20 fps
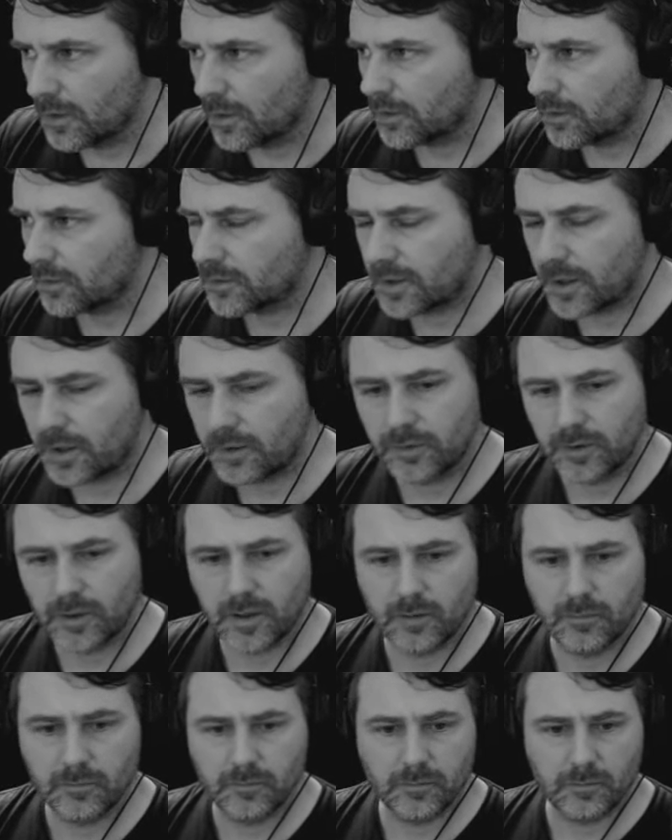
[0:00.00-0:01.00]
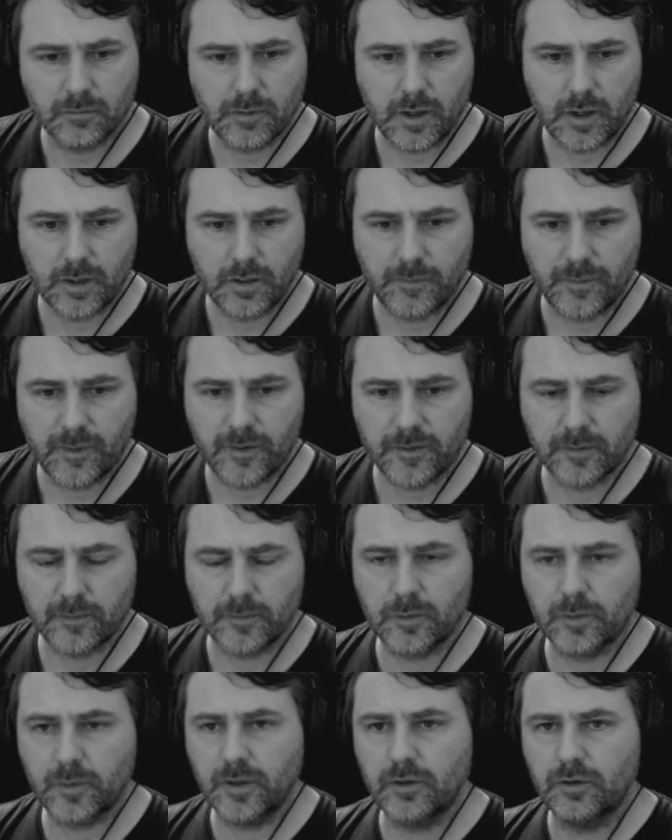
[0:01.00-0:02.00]
because currently I'm randomizing
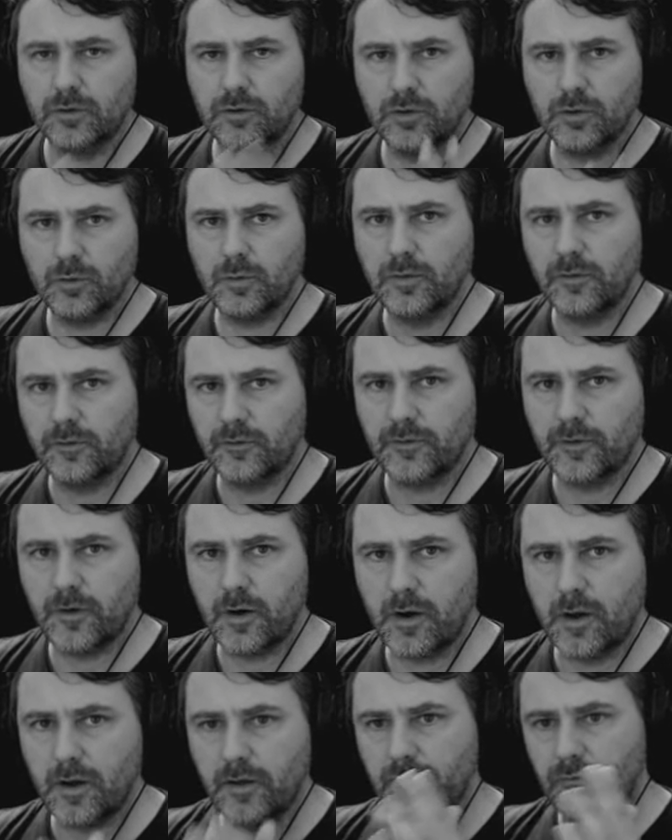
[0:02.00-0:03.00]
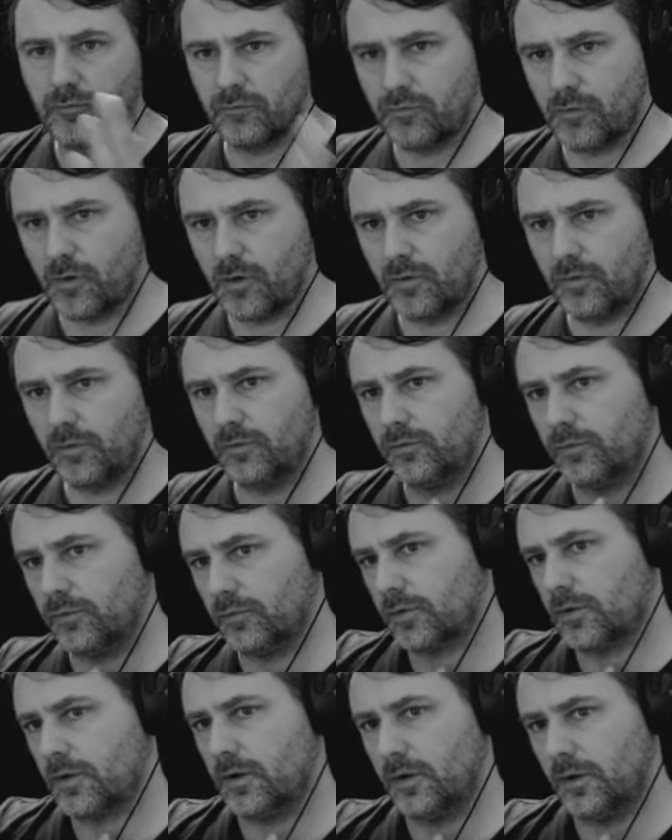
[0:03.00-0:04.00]
between 2 and 5 rows
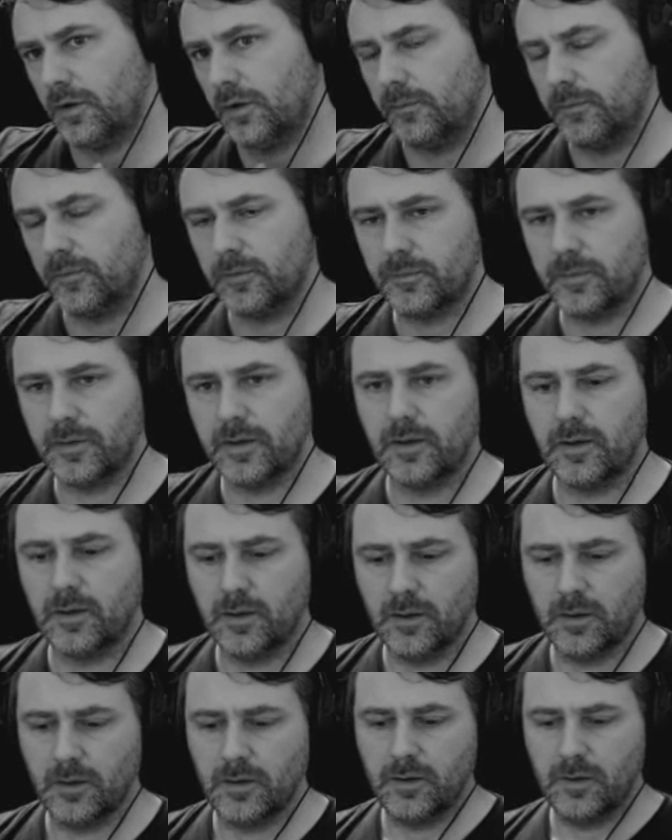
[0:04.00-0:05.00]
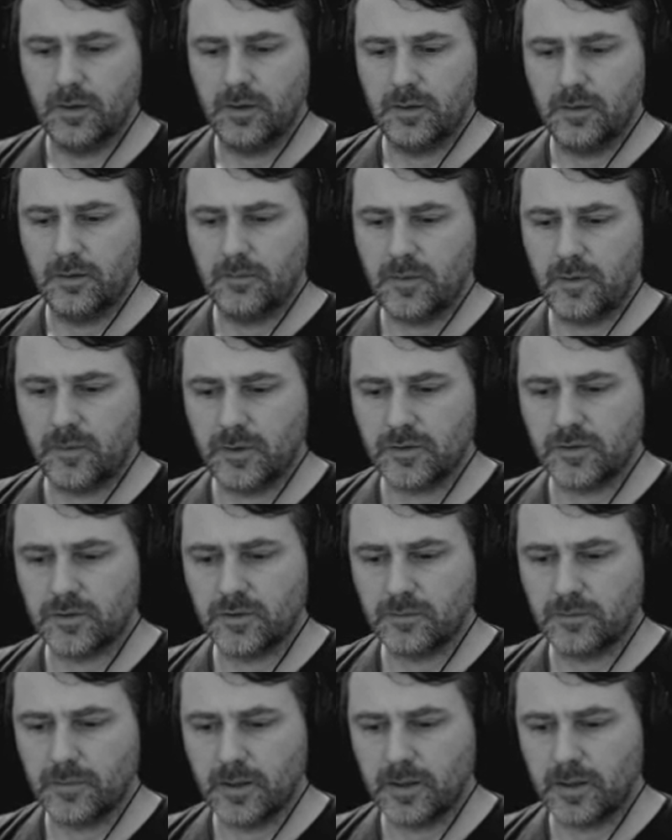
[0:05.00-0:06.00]
or columns, but maybe I
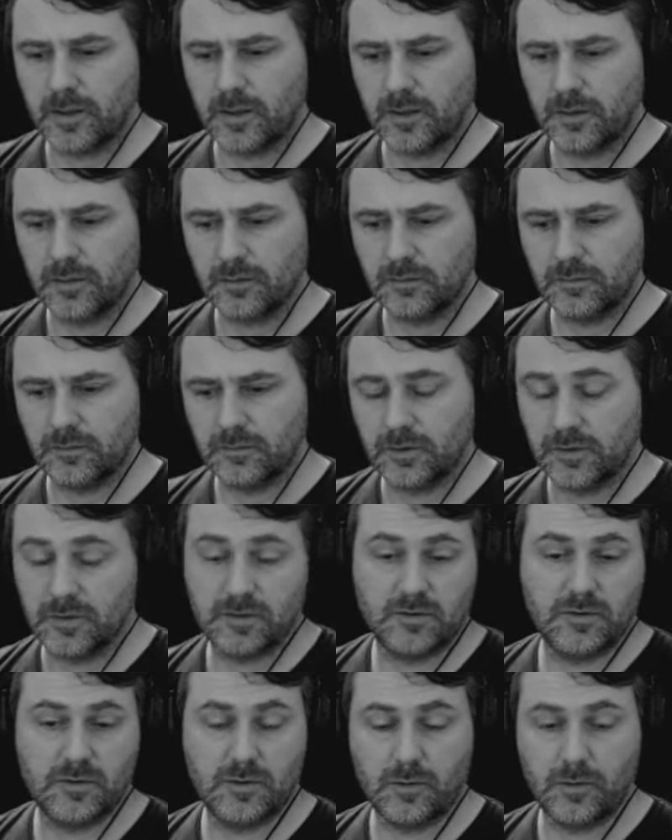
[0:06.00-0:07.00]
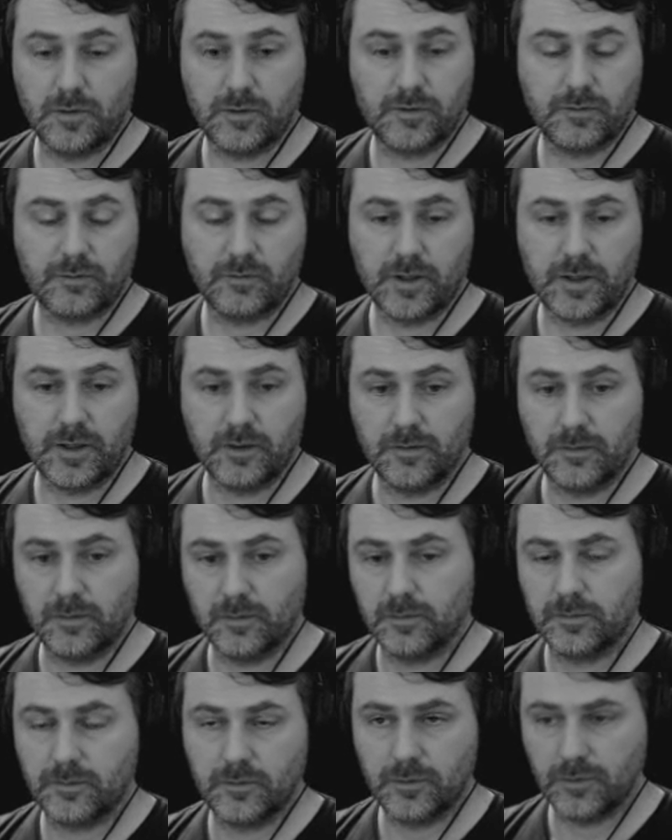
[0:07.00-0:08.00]
should make it just 2 or 3
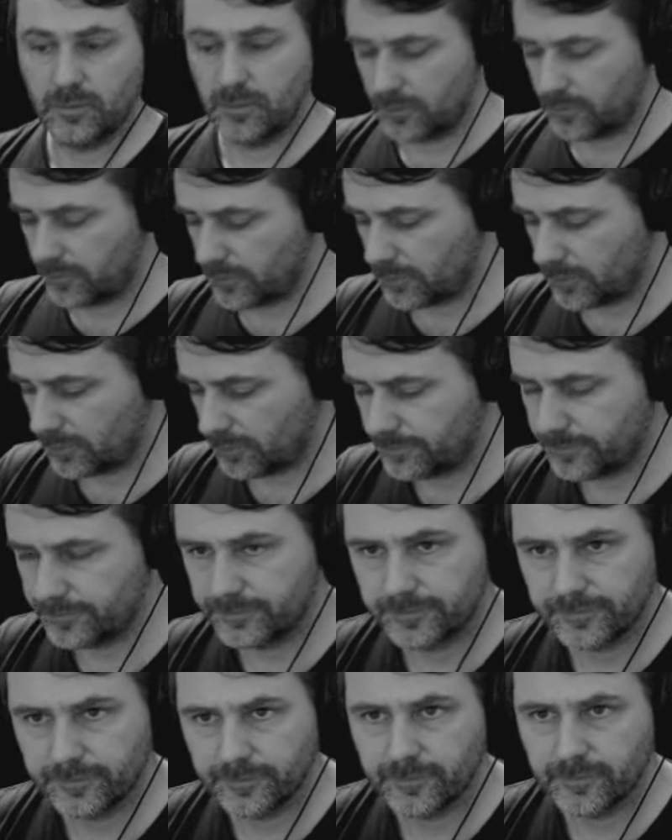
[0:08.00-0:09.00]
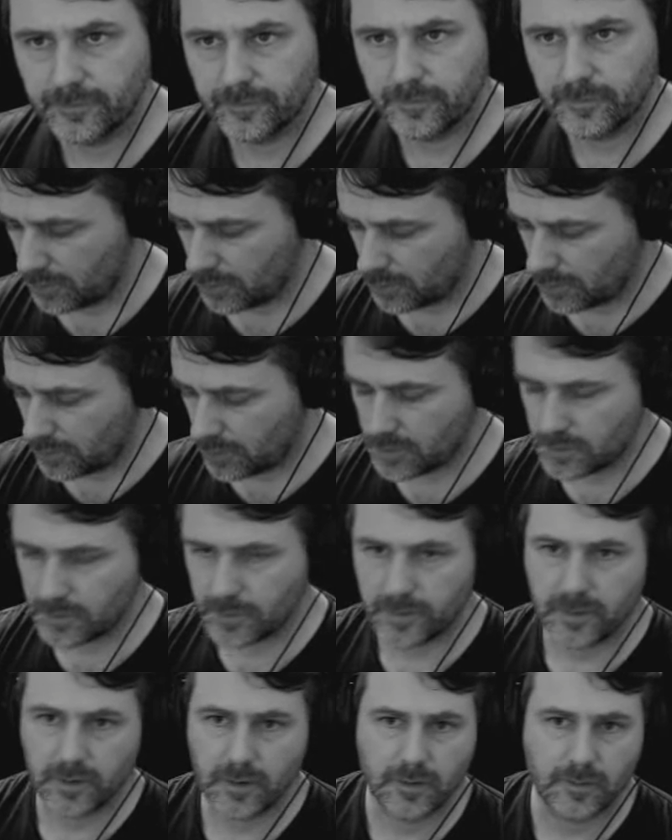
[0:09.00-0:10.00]
or 2 or 4. This
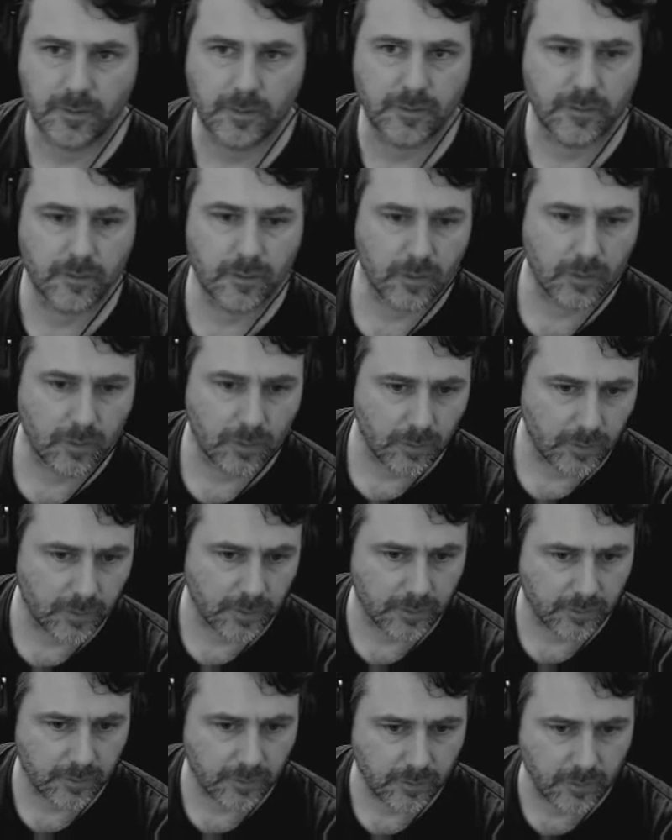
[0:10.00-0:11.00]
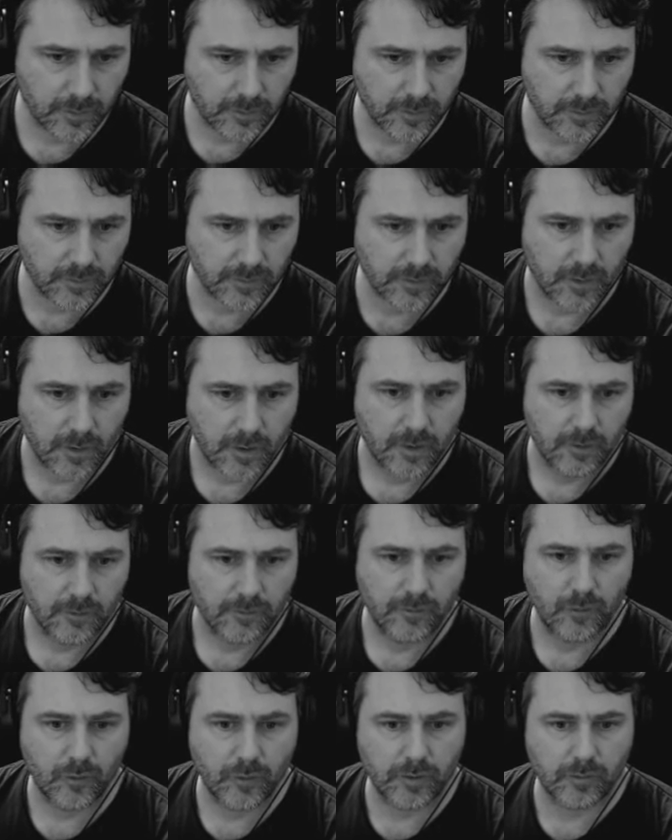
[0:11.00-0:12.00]
one's a cool one. So this is
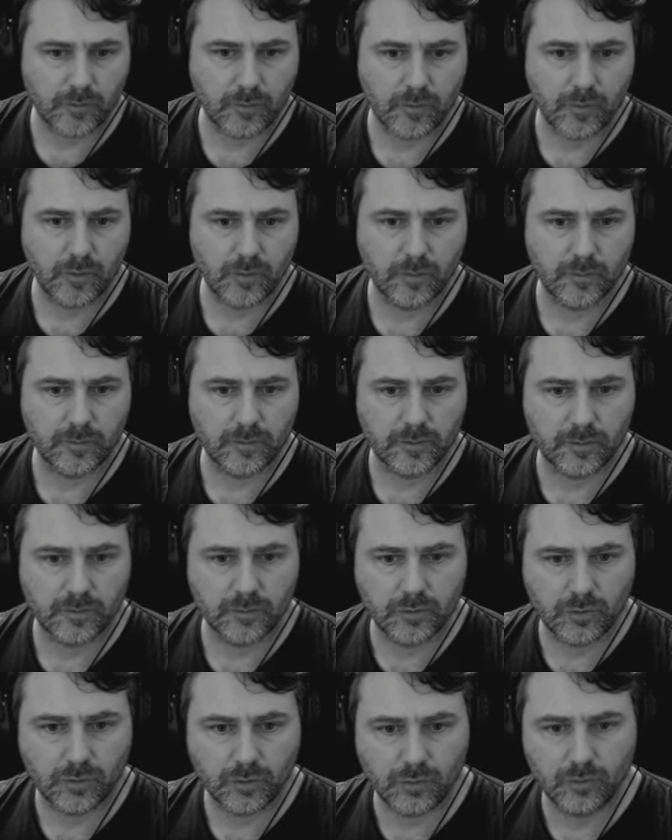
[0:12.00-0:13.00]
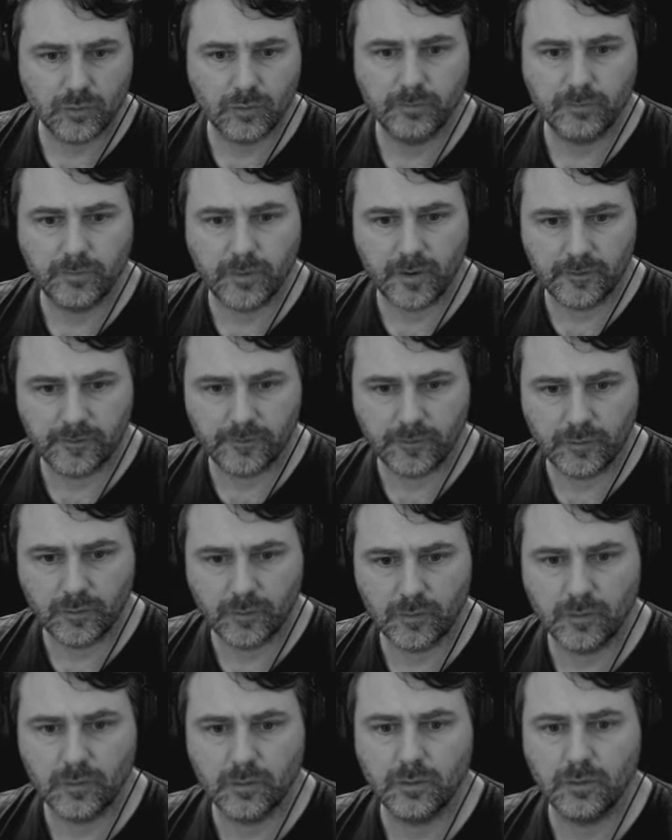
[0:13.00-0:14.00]
40 rooms, 2 by
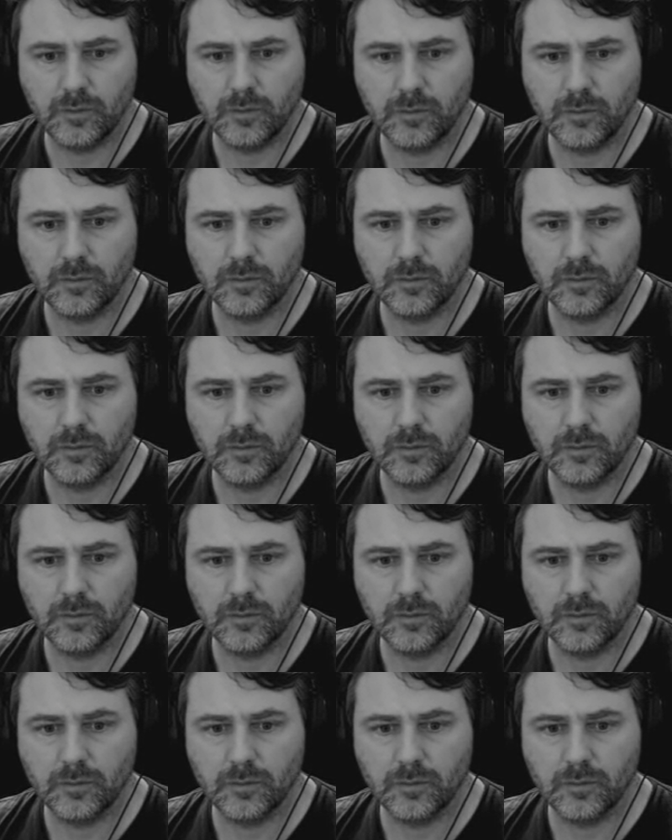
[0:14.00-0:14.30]
4.